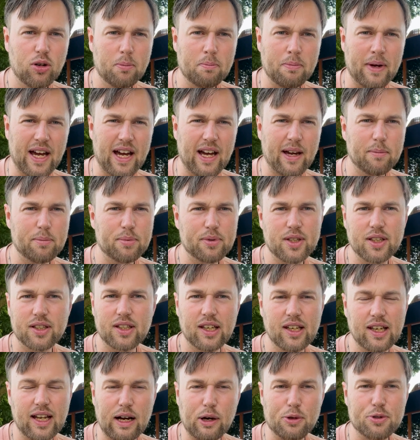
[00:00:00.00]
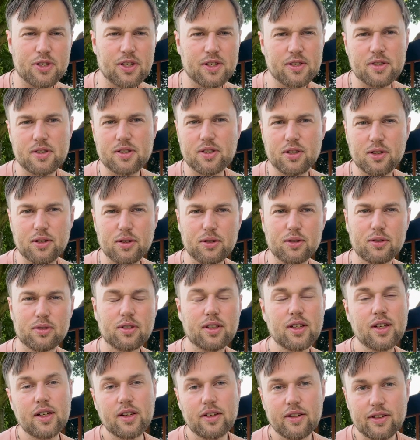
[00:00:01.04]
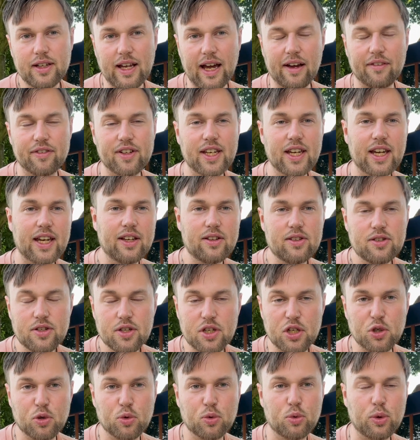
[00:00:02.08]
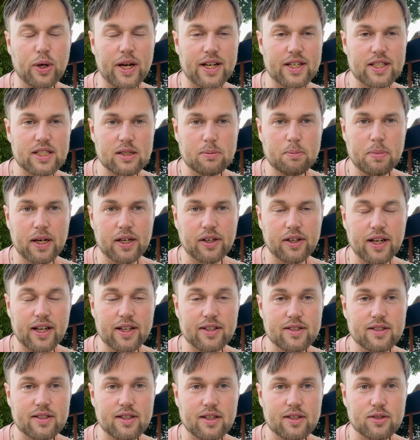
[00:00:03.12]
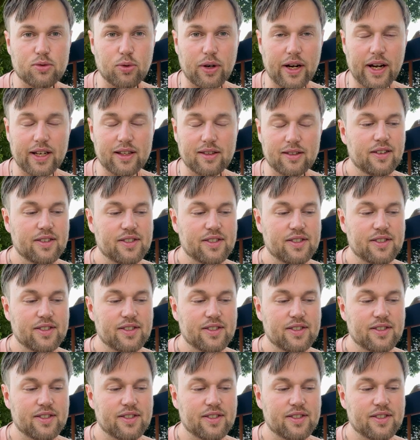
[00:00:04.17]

map that allows us to navigate new experiences, right?